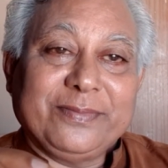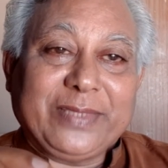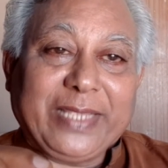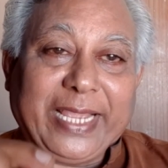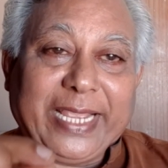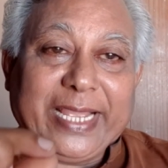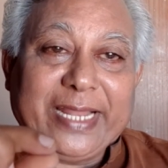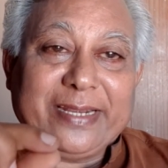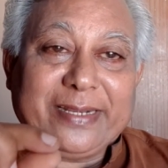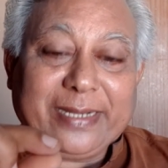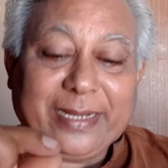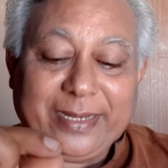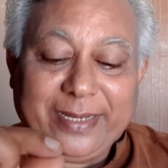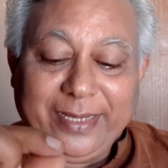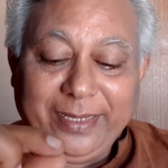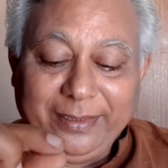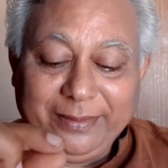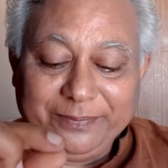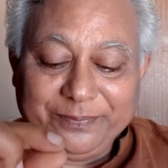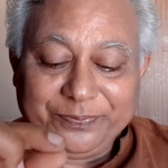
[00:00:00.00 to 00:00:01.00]
Again
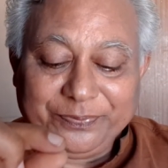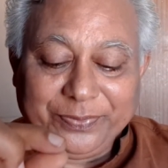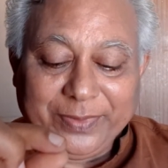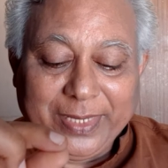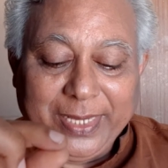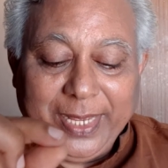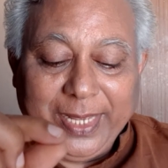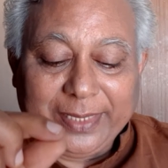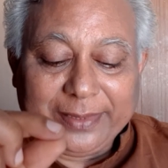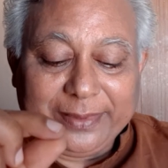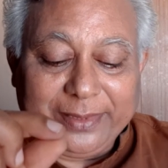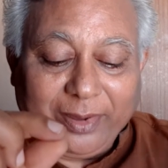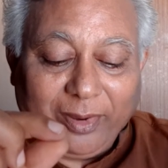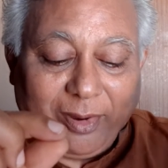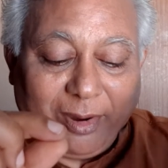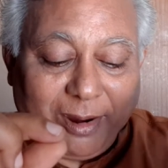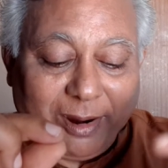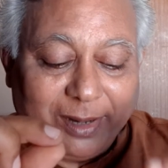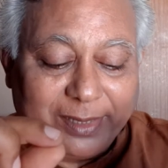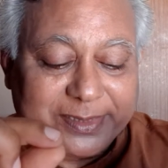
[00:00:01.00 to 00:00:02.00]
telling, the
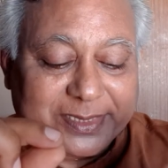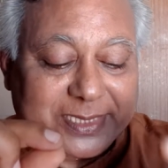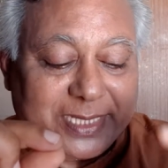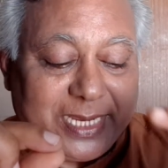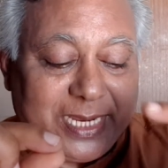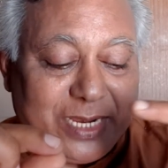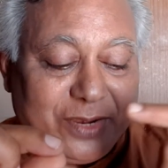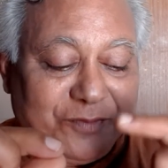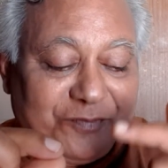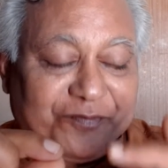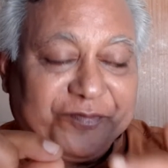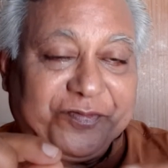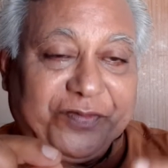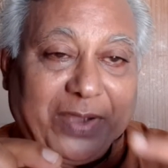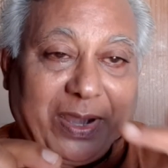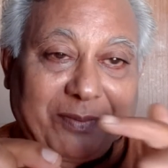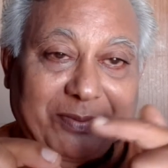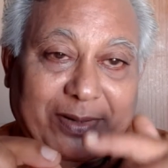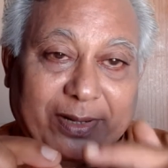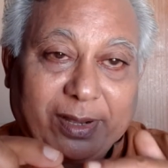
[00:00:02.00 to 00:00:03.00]
odds in
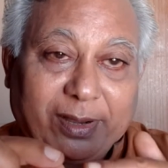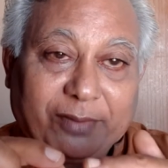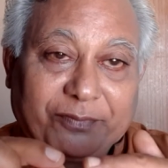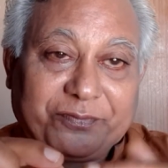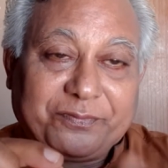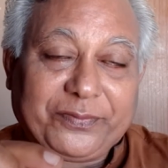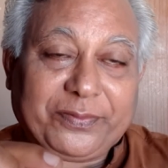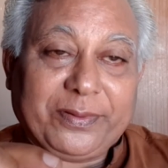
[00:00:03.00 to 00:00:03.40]
favor of